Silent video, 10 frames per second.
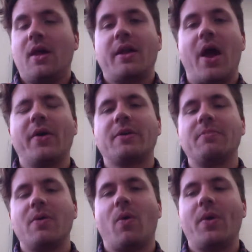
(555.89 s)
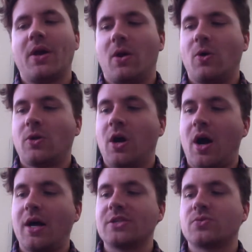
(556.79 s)
Now, it can be what we call
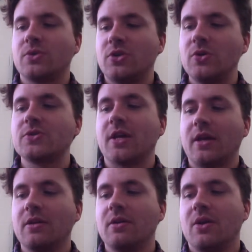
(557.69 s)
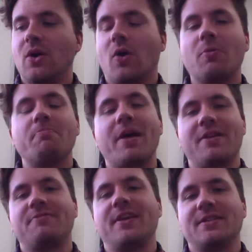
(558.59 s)
cost reducing or
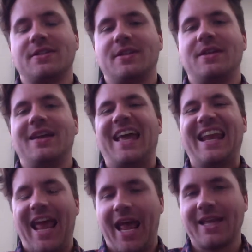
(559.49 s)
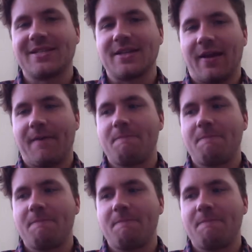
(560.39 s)
benefit enhancing.